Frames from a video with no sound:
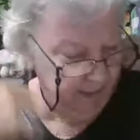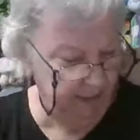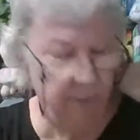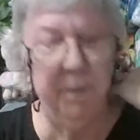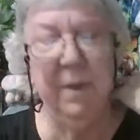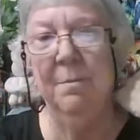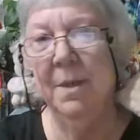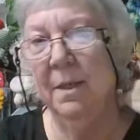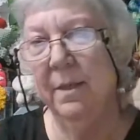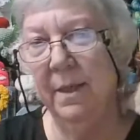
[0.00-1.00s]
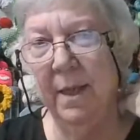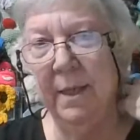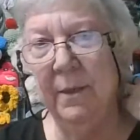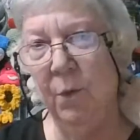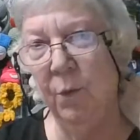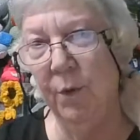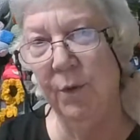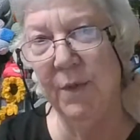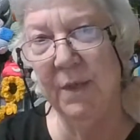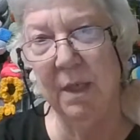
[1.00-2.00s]
I get up in the middle of the night and
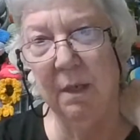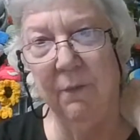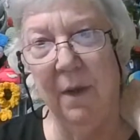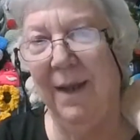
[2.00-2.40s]
order stuff.